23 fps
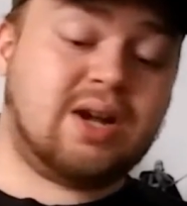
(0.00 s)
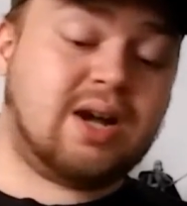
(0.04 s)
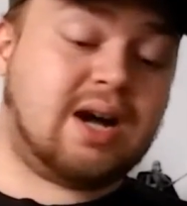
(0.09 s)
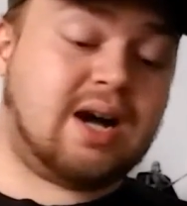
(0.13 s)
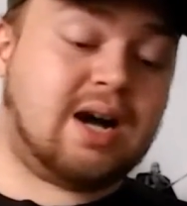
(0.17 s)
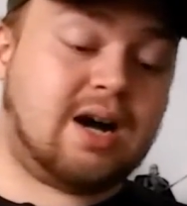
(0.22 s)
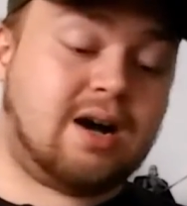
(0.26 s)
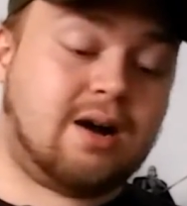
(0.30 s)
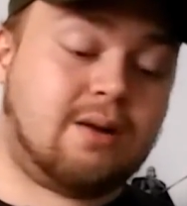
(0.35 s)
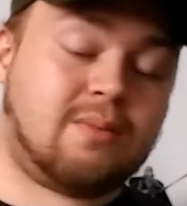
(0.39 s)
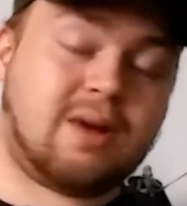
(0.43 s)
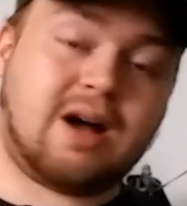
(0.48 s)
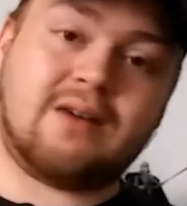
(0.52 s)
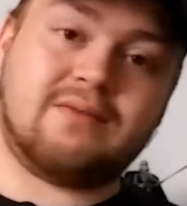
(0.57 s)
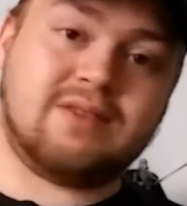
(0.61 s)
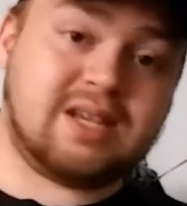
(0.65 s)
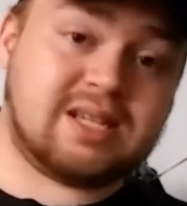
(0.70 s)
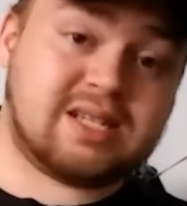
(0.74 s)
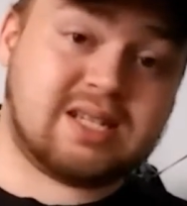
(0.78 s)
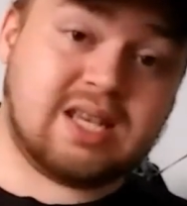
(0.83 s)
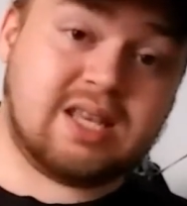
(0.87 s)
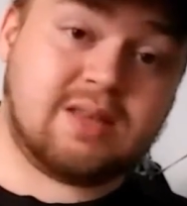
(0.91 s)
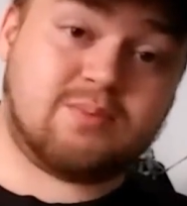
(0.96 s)

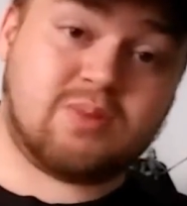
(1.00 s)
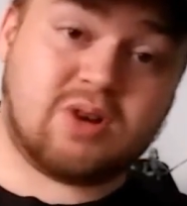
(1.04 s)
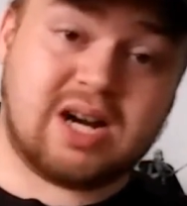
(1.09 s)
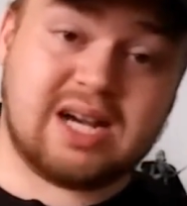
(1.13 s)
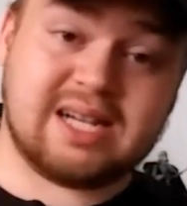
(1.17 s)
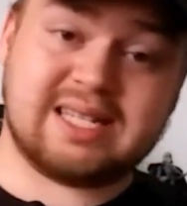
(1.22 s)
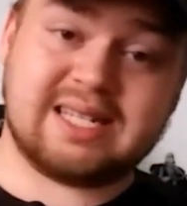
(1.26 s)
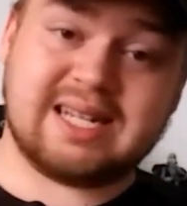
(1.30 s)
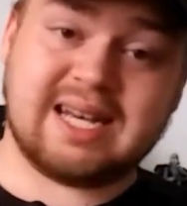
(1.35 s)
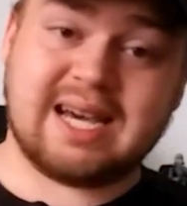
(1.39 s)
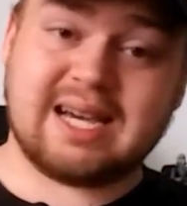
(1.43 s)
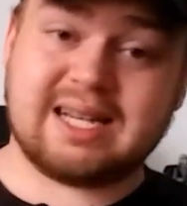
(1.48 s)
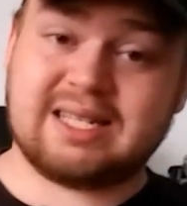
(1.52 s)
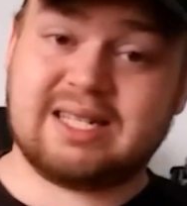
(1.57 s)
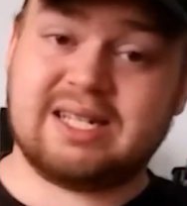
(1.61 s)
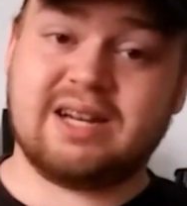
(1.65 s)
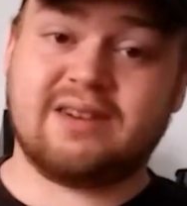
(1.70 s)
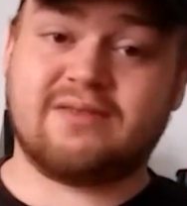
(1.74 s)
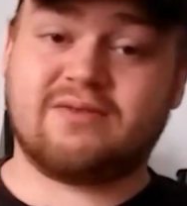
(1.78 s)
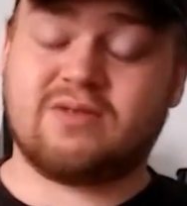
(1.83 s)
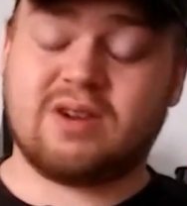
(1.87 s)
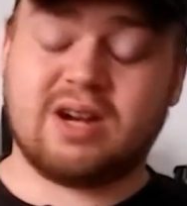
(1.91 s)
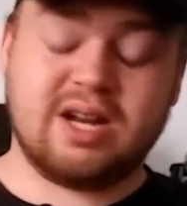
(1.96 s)
Obviously, the price tag's
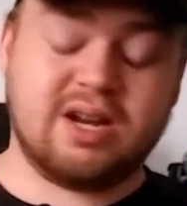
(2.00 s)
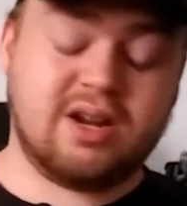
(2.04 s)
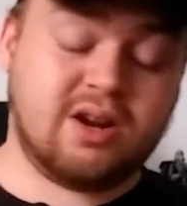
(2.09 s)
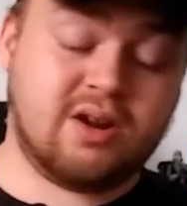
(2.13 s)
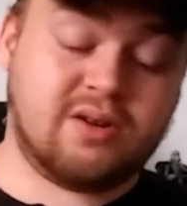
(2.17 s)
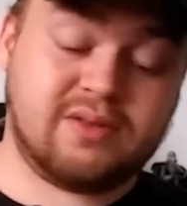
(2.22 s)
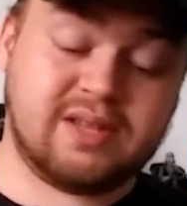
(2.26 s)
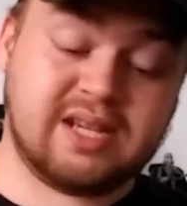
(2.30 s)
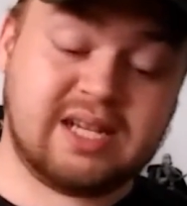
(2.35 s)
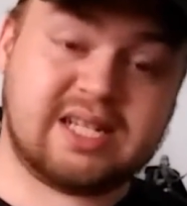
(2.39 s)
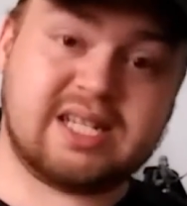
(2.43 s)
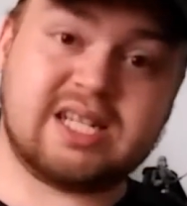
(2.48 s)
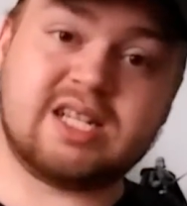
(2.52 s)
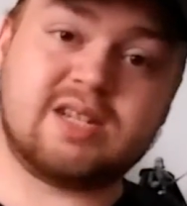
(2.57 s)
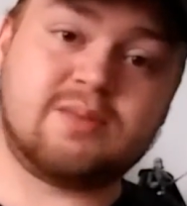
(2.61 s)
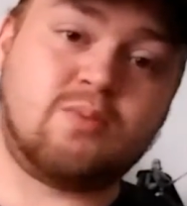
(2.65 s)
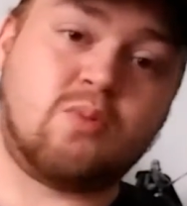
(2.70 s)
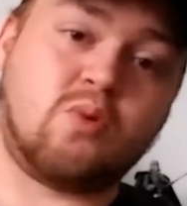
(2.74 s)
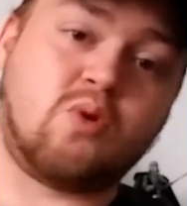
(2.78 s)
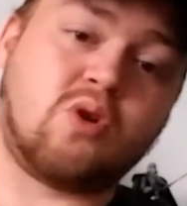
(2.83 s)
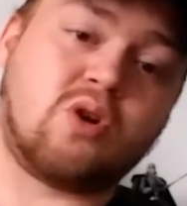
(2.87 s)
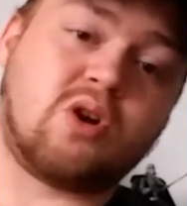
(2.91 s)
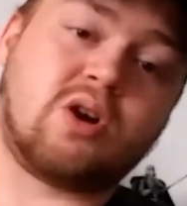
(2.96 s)
different. This
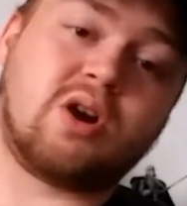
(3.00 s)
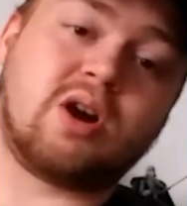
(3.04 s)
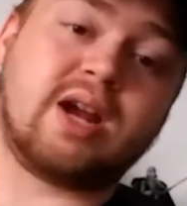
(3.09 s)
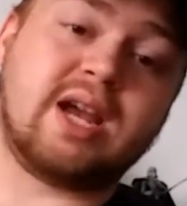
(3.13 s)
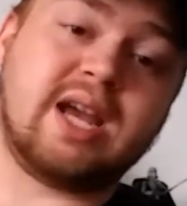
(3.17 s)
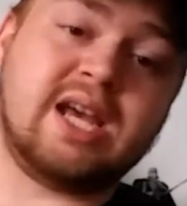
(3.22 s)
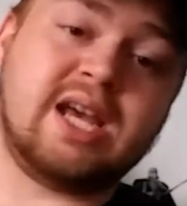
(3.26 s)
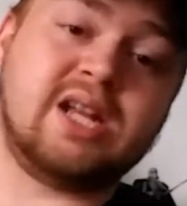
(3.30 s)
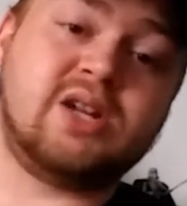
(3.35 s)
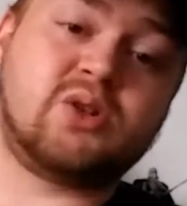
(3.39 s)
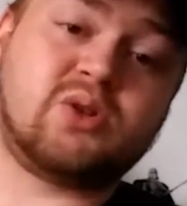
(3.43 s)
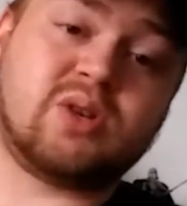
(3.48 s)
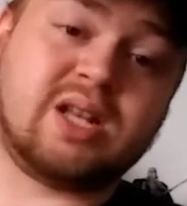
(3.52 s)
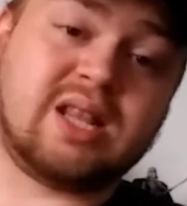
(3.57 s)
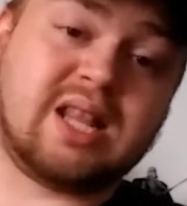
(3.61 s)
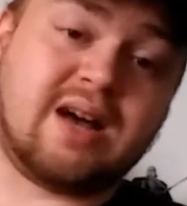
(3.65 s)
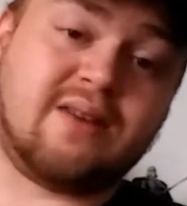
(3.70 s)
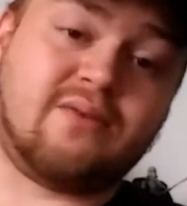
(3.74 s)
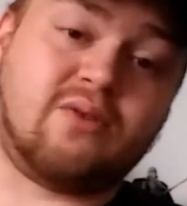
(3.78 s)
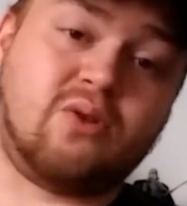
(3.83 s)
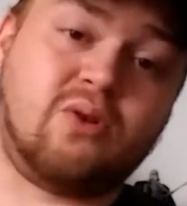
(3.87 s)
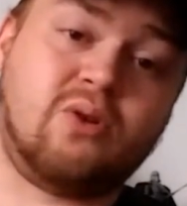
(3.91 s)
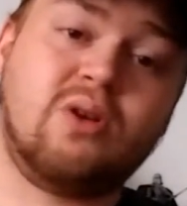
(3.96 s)
is more entry
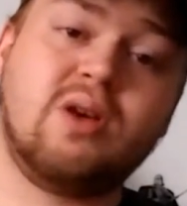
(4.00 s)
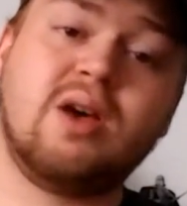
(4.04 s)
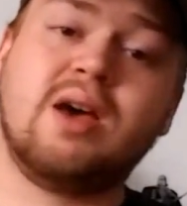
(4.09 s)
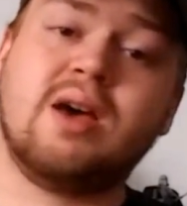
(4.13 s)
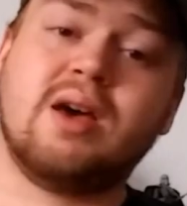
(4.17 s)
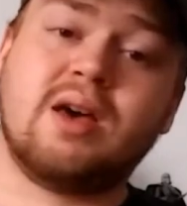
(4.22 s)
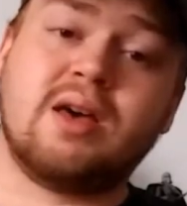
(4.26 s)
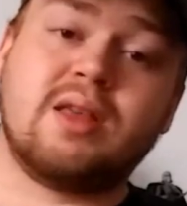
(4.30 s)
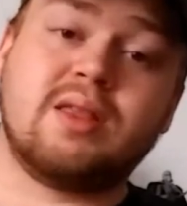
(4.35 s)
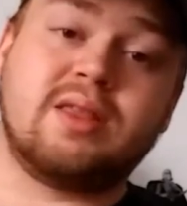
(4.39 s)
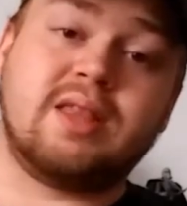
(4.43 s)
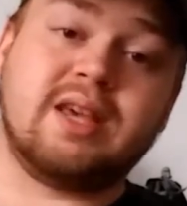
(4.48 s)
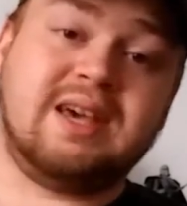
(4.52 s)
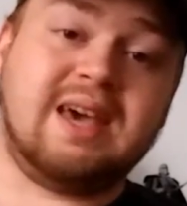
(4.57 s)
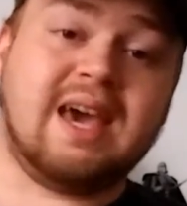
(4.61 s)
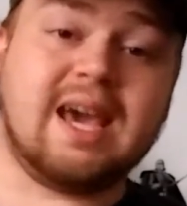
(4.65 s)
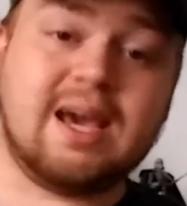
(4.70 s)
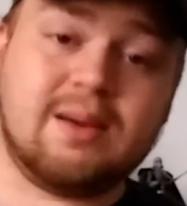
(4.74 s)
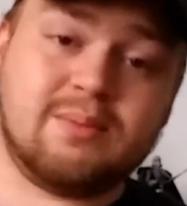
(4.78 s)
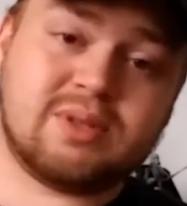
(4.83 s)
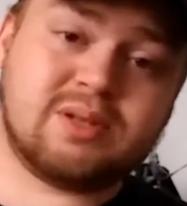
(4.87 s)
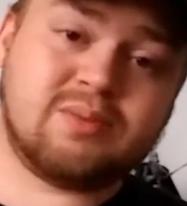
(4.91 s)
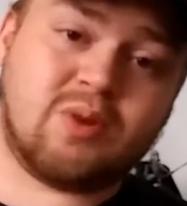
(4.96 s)
level. The
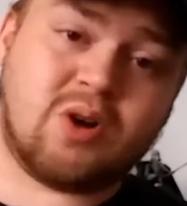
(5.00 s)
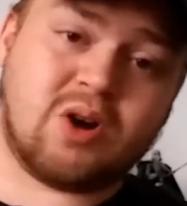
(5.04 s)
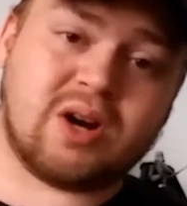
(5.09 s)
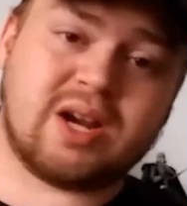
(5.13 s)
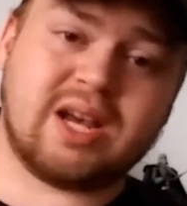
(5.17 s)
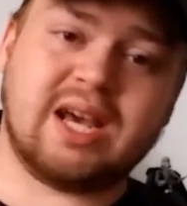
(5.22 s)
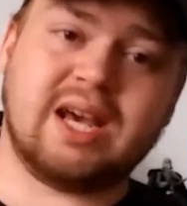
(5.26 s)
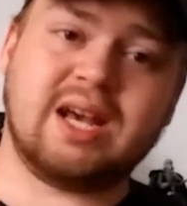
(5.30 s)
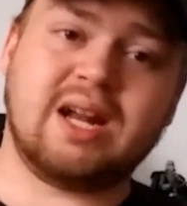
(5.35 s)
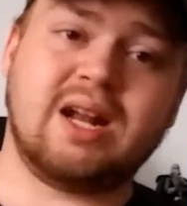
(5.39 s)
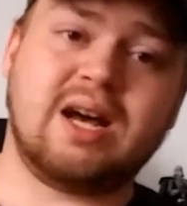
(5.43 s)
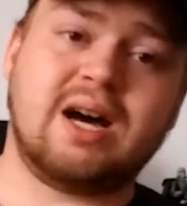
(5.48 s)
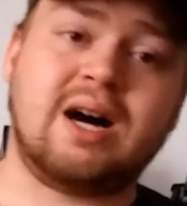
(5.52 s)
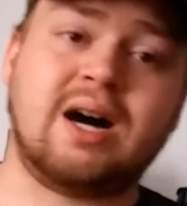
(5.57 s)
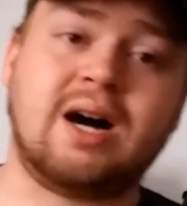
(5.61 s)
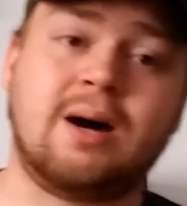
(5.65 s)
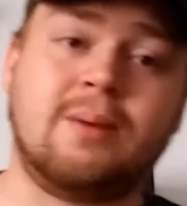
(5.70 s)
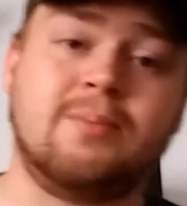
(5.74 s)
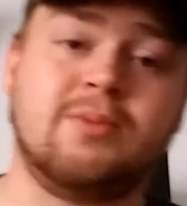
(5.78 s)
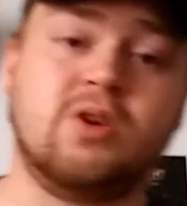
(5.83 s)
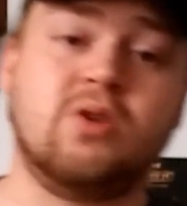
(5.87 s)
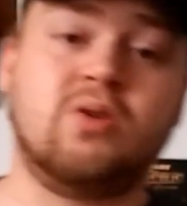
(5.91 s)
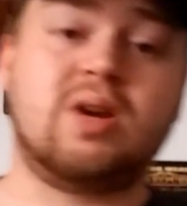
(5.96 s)
games market,
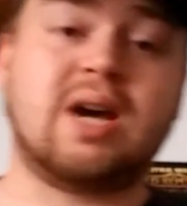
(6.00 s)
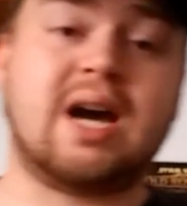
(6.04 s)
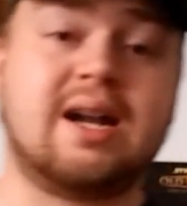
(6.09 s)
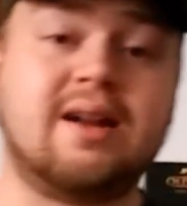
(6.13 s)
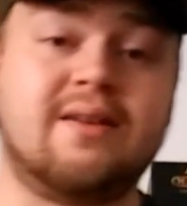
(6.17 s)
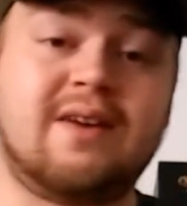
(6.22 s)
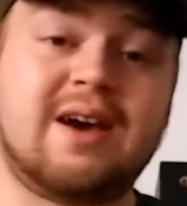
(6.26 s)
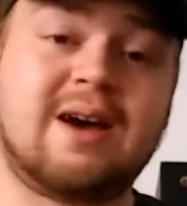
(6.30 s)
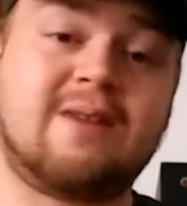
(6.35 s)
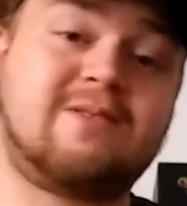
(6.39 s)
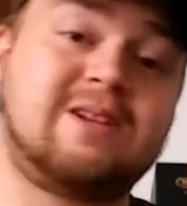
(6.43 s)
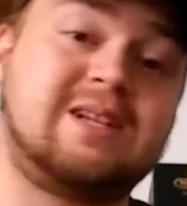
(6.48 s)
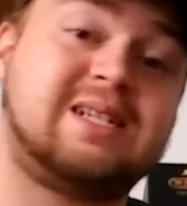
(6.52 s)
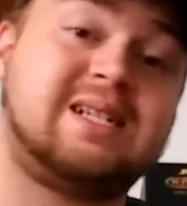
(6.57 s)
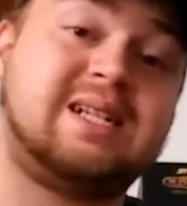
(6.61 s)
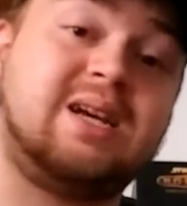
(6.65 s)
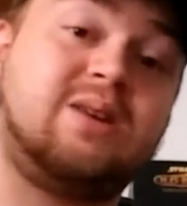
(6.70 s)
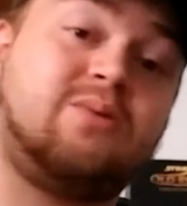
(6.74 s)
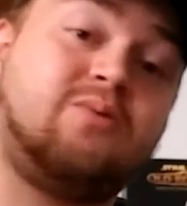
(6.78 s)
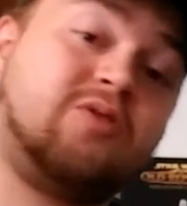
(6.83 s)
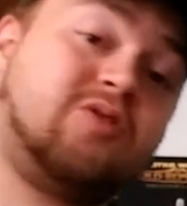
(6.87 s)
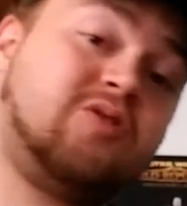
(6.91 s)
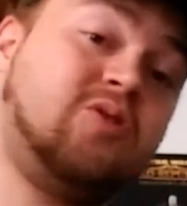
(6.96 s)
you kind of have to
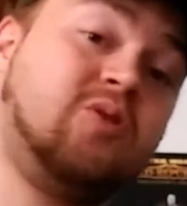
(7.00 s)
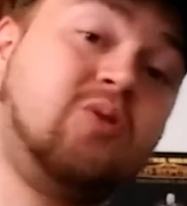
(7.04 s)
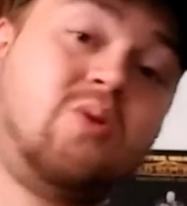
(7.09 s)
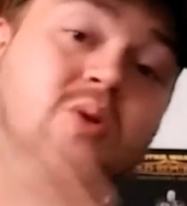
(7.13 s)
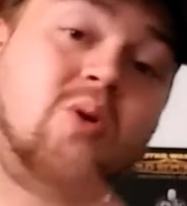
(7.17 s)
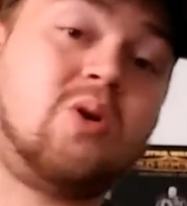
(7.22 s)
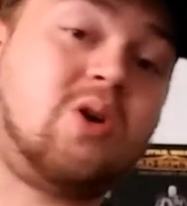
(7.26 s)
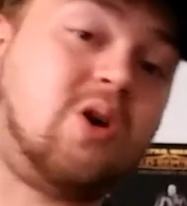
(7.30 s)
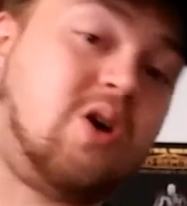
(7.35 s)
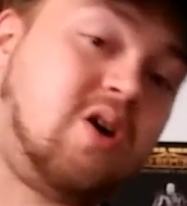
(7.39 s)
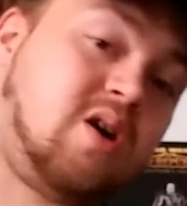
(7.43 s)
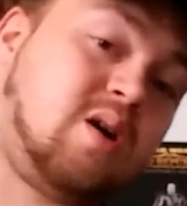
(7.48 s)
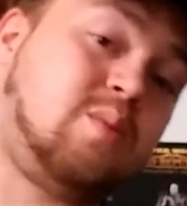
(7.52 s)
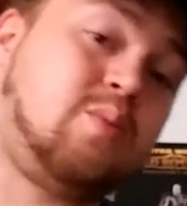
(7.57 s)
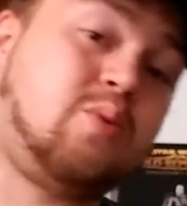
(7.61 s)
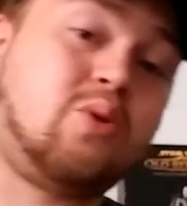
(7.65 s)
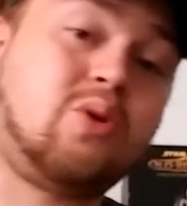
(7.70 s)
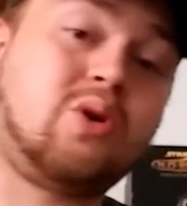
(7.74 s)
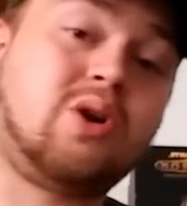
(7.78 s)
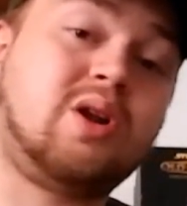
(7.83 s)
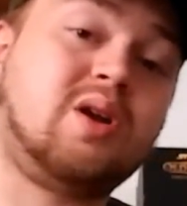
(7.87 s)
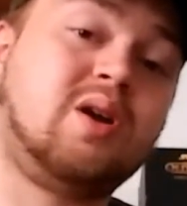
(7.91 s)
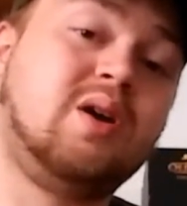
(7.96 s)
stick with Google
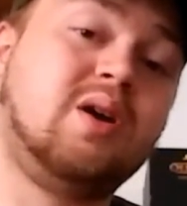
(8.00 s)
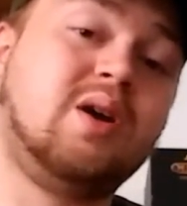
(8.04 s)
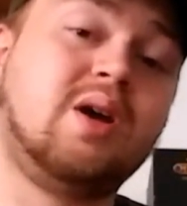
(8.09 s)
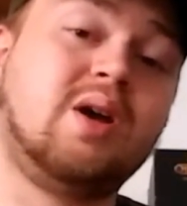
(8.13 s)
Cardboard.